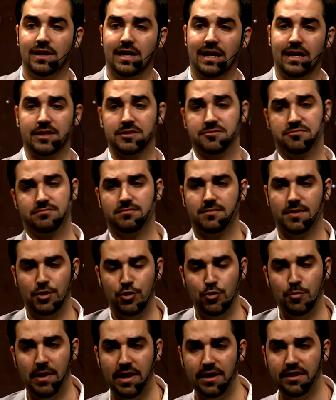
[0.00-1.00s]
And
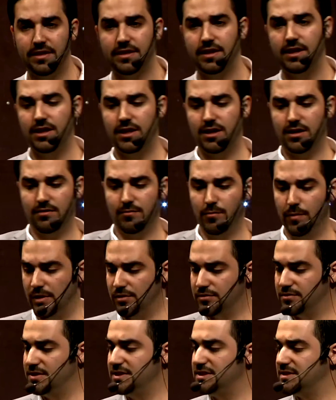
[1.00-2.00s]
you may think,
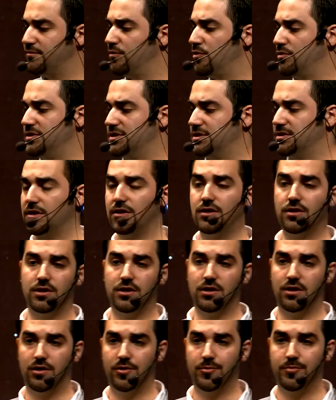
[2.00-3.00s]
well, this phone is not going
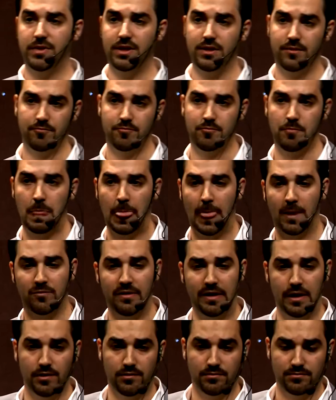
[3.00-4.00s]
to harm me.
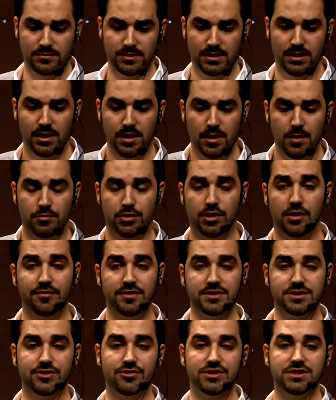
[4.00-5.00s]
Well,
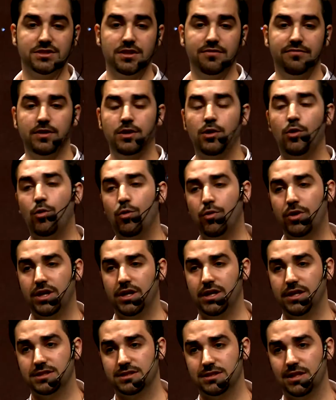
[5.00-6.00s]
Professor Stephen
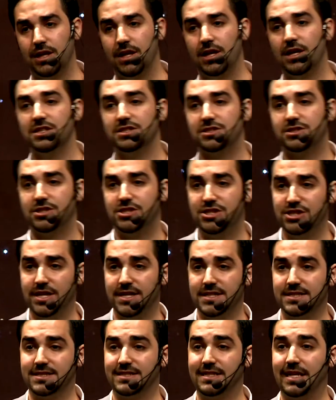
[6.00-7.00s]
Hawking
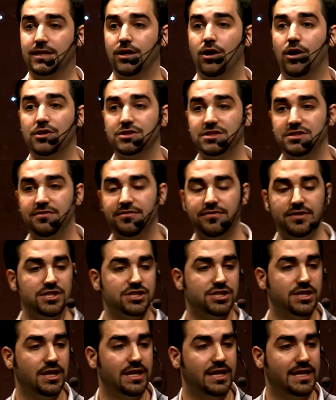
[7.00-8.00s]
suggests that
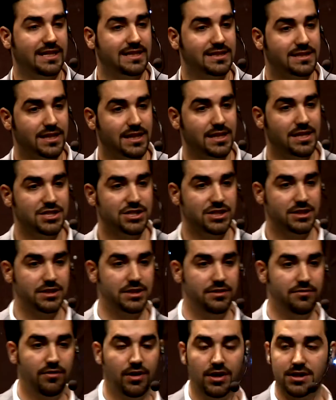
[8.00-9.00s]
artificially intelligent
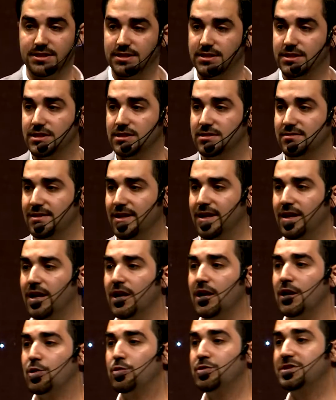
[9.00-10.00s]
devices
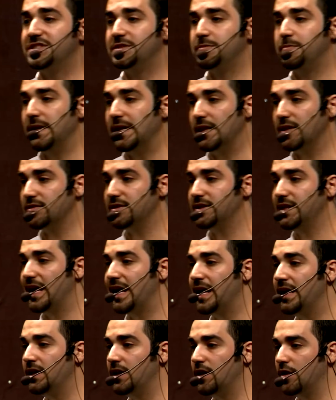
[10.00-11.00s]
could spell the
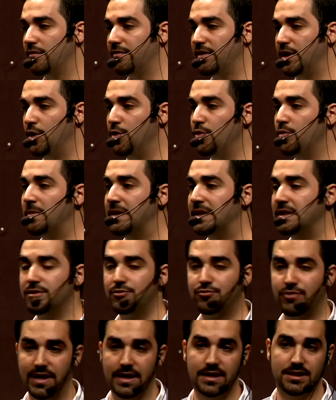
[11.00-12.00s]
end of
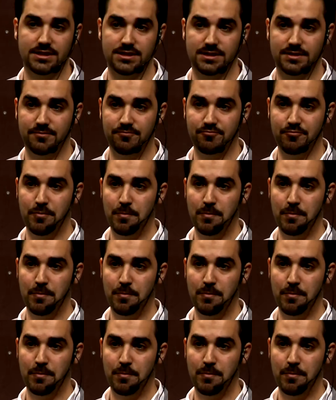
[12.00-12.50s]
human race,